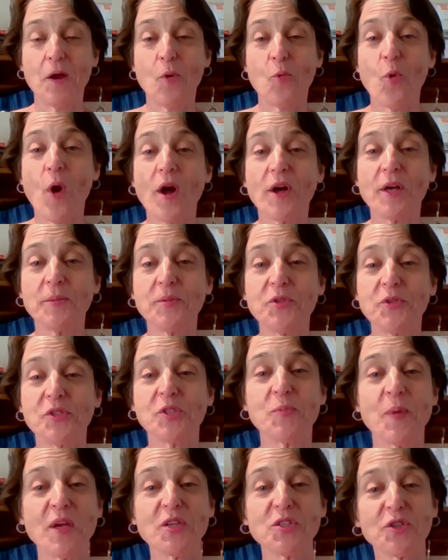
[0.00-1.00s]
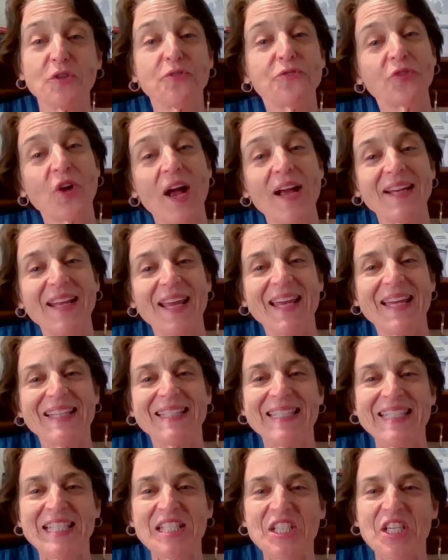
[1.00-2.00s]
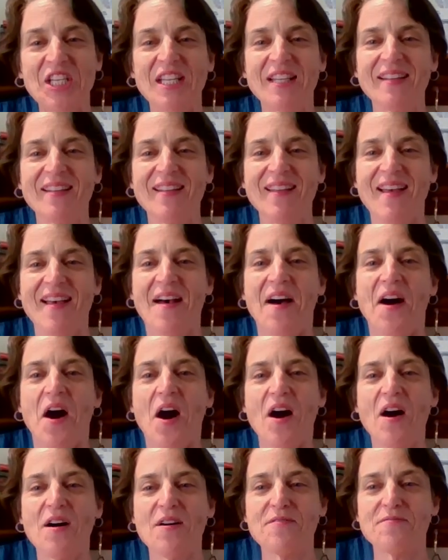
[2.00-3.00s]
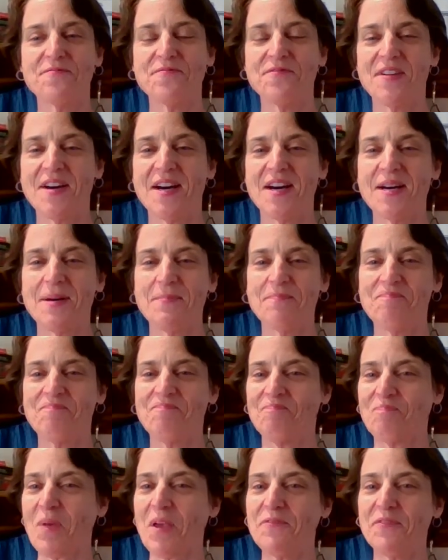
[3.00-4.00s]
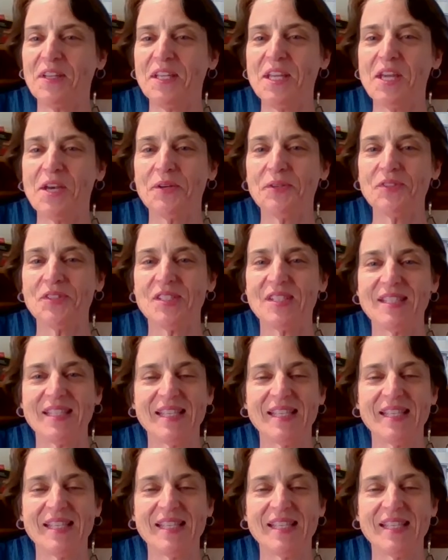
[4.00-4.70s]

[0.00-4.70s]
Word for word: Welcome to a special Friday edition of um, my videos.